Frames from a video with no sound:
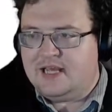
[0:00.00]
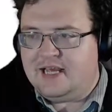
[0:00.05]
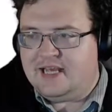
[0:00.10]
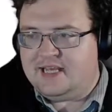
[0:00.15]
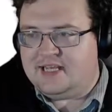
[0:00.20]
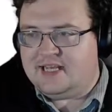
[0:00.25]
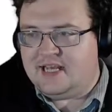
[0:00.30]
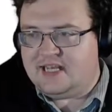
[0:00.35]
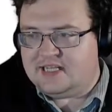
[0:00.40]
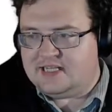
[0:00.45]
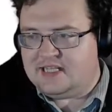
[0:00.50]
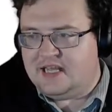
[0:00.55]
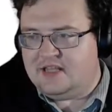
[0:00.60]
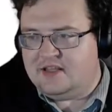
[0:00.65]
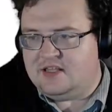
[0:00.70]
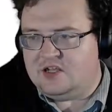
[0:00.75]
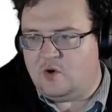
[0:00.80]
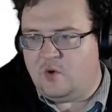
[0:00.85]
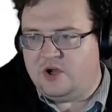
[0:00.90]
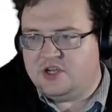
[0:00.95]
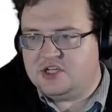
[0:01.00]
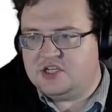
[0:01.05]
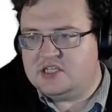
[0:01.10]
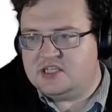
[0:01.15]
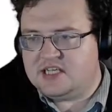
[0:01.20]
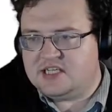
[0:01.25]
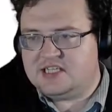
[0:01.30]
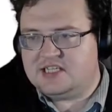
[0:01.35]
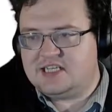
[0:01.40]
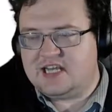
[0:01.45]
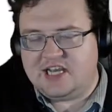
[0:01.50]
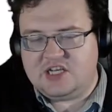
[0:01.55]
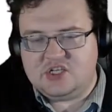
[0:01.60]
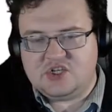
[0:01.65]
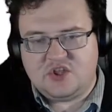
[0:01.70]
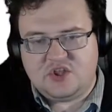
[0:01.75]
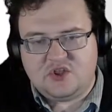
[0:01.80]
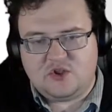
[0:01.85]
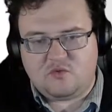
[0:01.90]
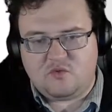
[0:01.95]
The question says it
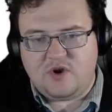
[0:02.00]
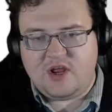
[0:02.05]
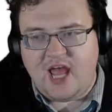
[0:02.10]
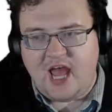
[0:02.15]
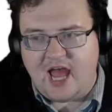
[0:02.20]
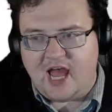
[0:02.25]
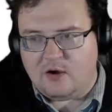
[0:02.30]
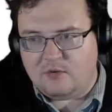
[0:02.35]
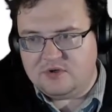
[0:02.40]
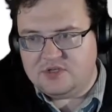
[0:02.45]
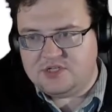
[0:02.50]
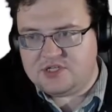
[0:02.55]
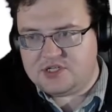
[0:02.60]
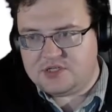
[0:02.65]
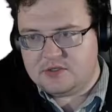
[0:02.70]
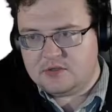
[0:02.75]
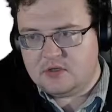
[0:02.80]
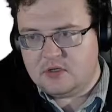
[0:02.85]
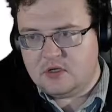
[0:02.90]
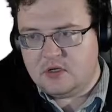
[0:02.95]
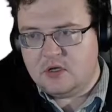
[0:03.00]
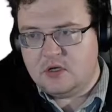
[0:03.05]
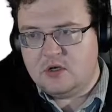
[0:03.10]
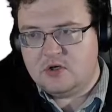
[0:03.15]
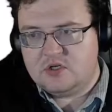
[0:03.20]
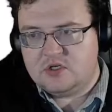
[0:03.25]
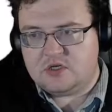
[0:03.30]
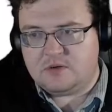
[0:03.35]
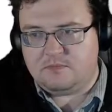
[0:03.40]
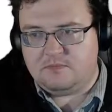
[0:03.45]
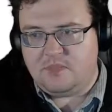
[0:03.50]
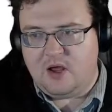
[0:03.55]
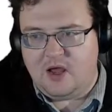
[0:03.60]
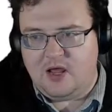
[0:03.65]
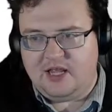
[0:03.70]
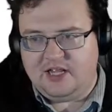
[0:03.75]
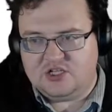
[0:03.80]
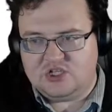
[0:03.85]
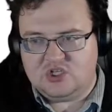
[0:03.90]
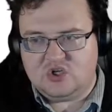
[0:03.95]
takes 3 hours to
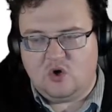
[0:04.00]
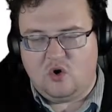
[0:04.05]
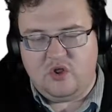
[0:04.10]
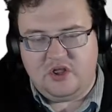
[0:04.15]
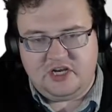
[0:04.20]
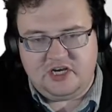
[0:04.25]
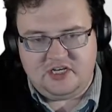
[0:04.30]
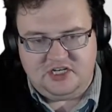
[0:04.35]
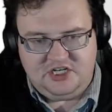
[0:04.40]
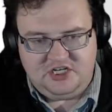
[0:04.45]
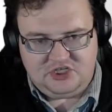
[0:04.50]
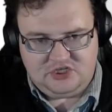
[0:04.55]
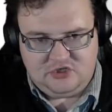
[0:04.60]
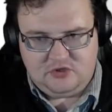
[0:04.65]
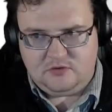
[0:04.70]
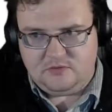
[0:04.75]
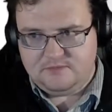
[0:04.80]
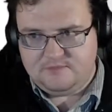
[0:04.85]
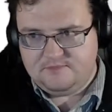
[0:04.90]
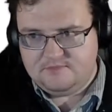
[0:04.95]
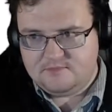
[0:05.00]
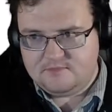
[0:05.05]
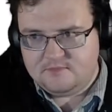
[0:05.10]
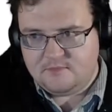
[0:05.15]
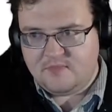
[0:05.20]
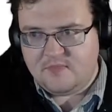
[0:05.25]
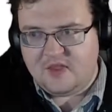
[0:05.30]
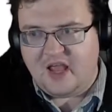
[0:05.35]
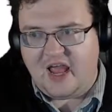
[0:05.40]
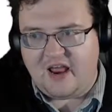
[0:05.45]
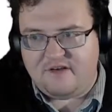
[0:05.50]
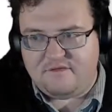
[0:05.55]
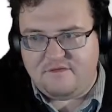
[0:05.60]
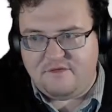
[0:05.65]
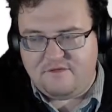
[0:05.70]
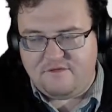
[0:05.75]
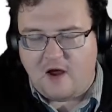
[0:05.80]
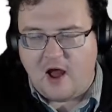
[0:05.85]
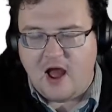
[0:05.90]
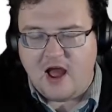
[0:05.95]
install an additional and
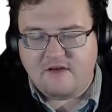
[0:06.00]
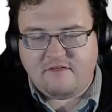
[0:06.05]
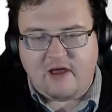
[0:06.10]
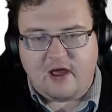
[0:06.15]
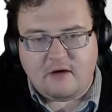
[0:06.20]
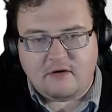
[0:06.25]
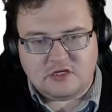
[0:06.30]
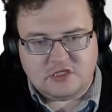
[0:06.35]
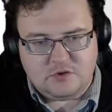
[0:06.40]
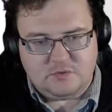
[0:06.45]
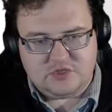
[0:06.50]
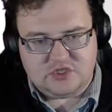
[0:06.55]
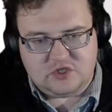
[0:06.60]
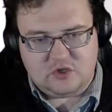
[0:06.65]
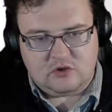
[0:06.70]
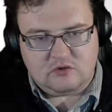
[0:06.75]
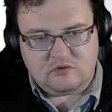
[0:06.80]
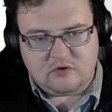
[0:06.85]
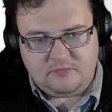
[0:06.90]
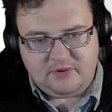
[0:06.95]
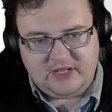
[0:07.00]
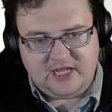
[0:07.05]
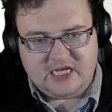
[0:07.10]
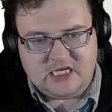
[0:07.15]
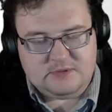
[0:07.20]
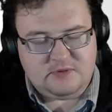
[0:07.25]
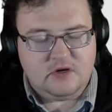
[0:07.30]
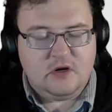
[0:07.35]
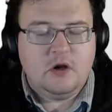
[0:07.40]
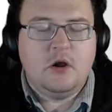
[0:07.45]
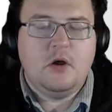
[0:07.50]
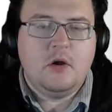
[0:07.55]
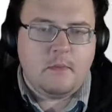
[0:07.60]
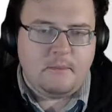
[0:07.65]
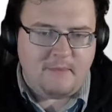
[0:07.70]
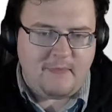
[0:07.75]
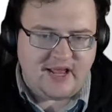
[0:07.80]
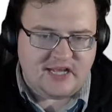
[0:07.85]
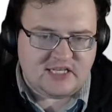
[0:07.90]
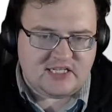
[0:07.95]
5 hours to install a replacement.
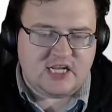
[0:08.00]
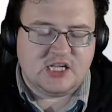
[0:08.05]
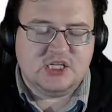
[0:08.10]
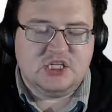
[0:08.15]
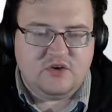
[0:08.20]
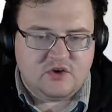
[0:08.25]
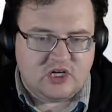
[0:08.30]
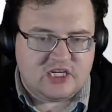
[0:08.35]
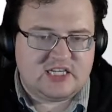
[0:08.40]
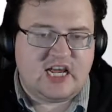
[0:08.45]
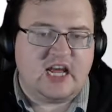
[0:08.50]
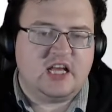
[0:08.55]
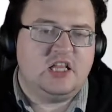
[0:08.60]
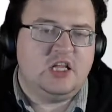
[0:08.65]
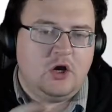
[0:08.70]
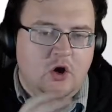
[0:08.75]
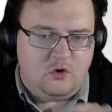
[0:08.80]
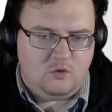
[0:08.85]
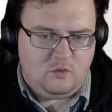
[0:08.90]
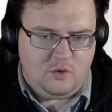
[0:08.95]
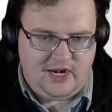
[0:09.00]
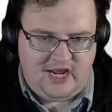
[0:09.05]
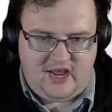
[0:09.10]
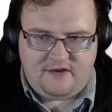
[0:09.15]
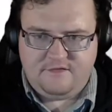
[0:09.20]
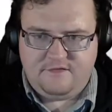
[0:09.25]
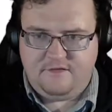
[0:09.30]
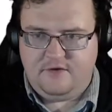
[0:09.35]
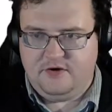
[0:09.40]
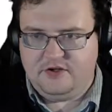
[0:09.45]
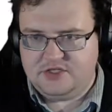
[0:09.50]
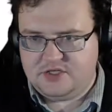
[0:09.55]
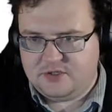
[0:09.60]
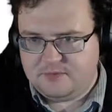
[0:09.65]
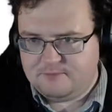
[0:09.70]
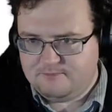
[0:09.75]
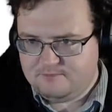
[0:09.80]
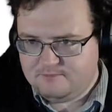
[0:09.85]
Makes sense. You've got to take the odd one out first.